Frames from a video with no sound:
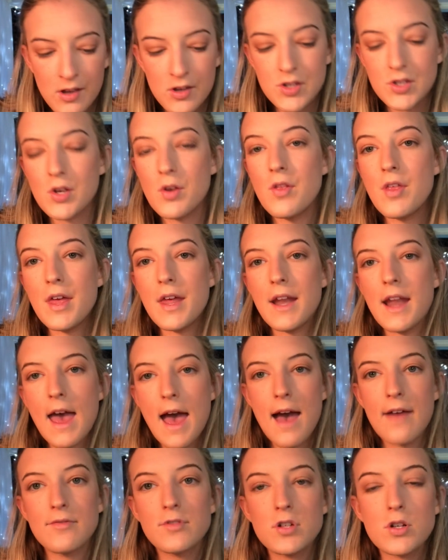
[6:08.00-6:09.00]
So then
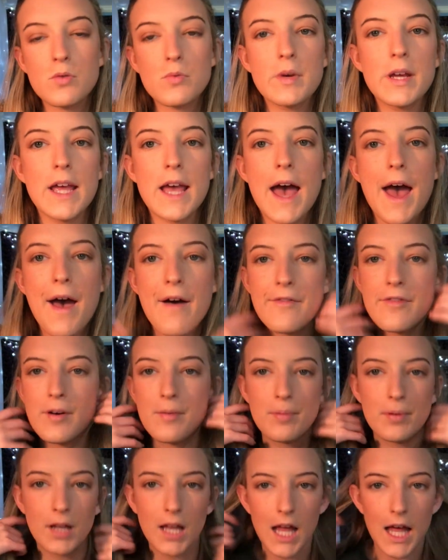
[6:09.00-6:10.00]
after we have
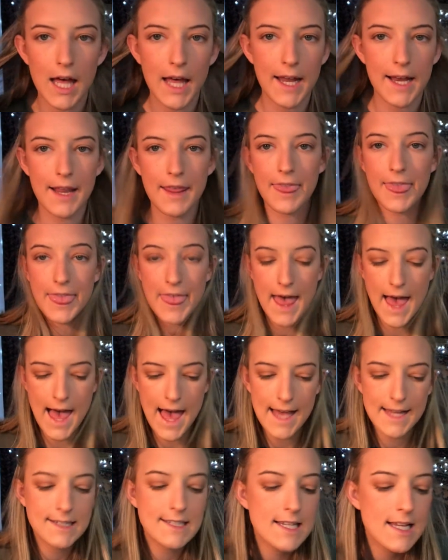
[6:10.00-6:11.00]
applied
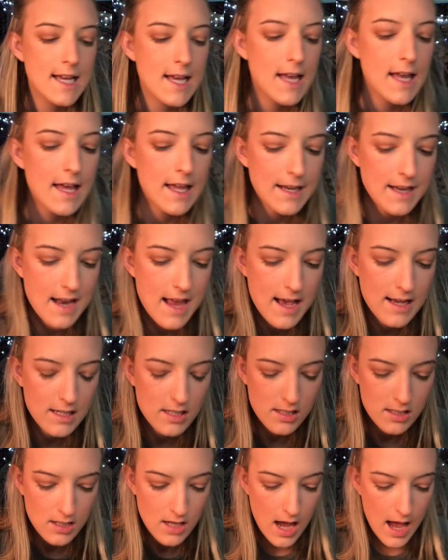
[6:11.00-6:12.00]
that,
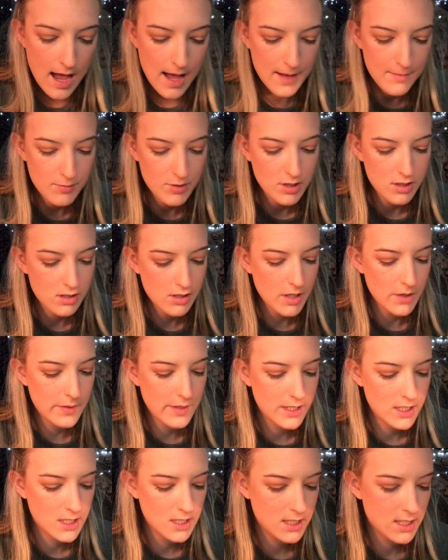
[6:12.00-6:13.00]
next I'm just
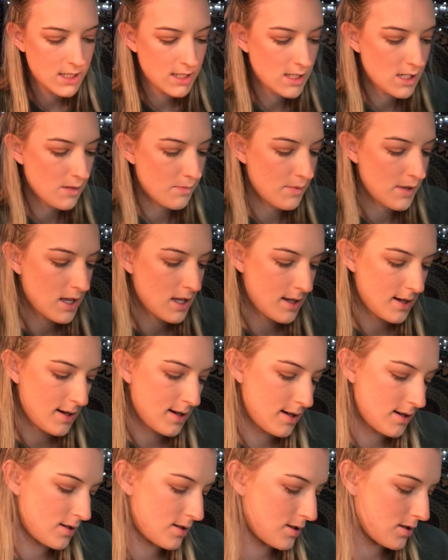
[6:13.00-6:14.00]
going to dip
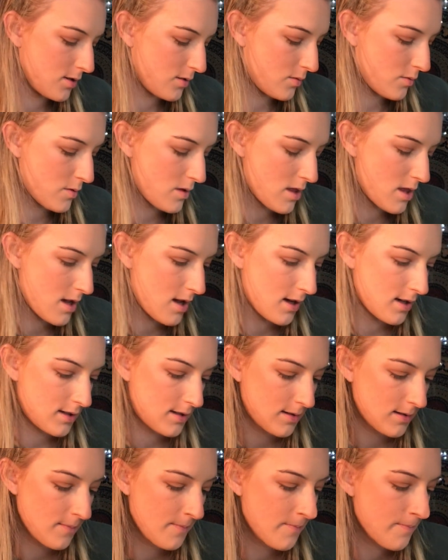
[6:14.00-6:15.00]
into
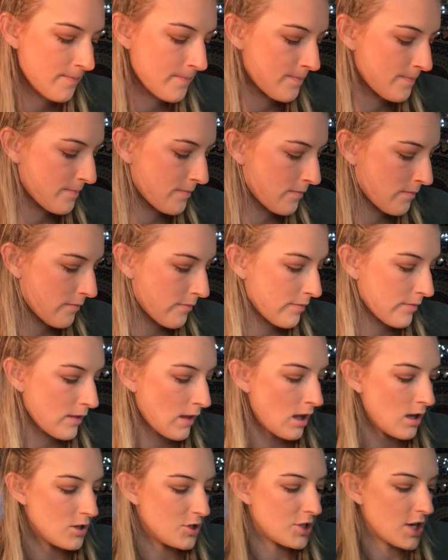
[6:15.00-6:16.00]
this
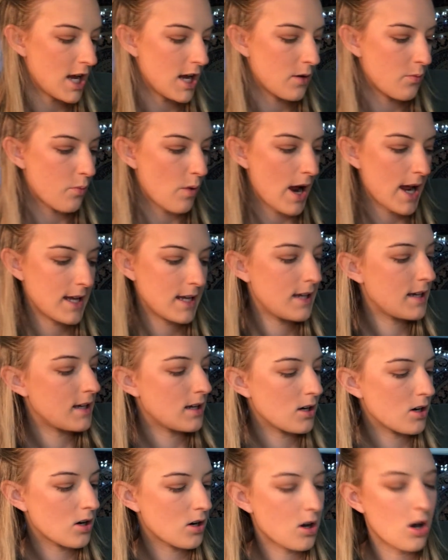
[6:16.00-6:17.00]
shade right
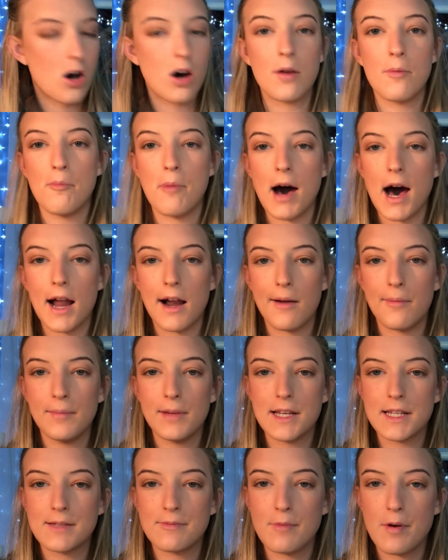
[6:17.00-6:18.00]
here called
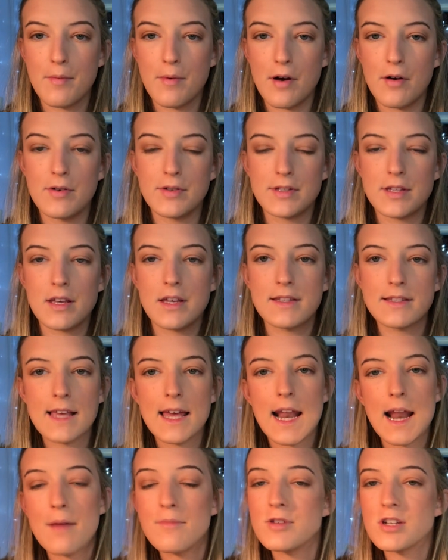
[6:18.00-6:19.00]
Bottomless Mimosas,
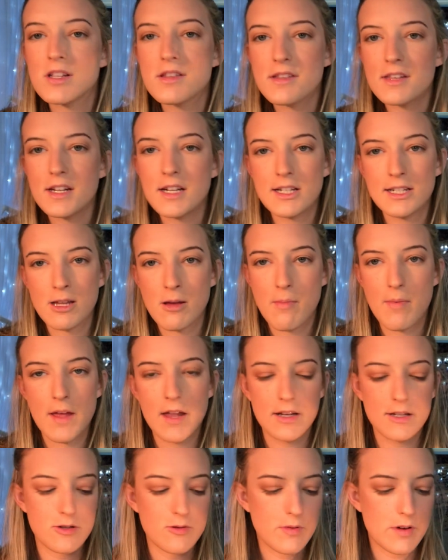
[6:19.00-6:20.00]
and I'm just going to dip
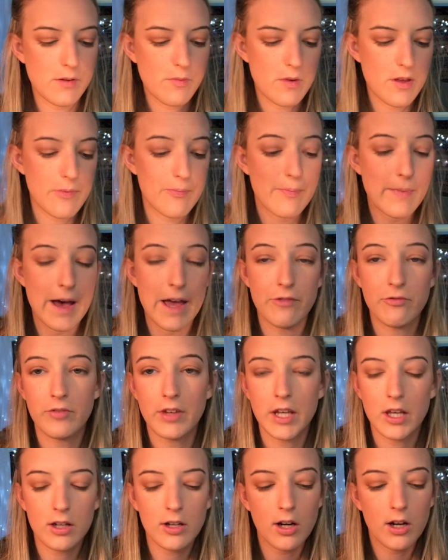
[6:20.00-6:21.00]
into it with my
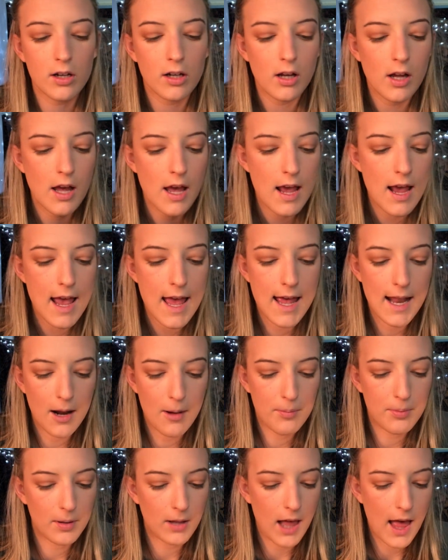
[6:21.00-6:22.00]
finger and
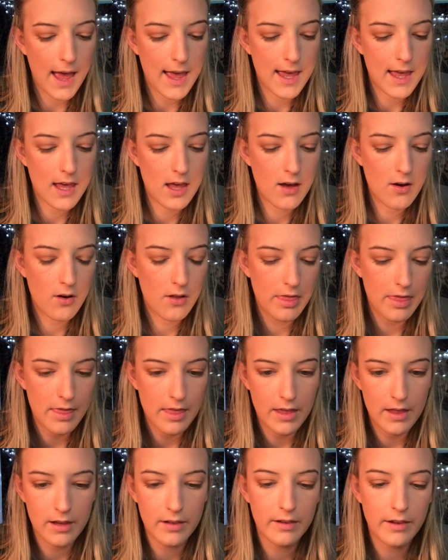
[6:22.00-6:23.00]
apply it on
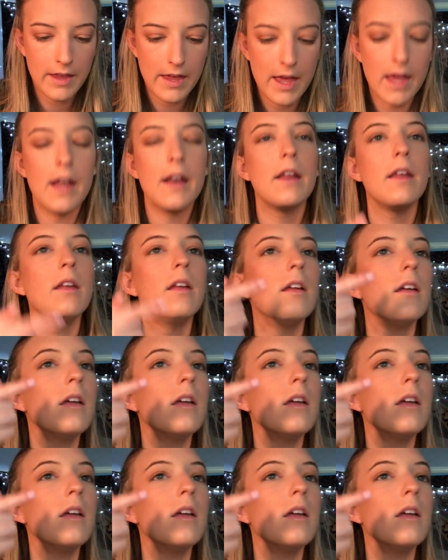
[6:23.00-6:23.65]
the lid.